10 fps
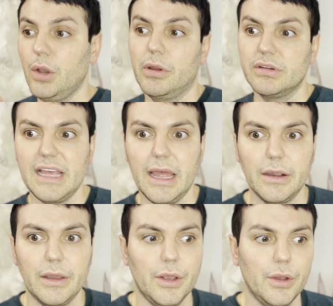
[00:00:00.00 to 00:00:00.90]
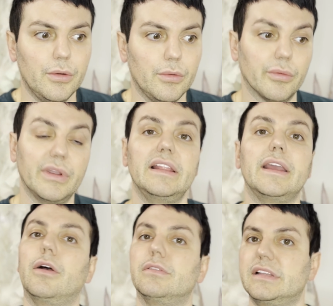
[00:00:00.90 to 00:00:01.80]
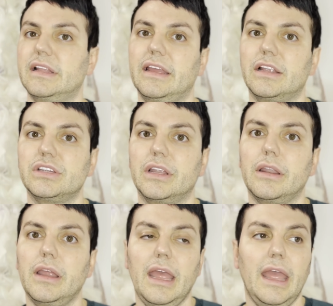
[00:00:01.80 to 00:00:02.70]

we were sat really close to the kitchen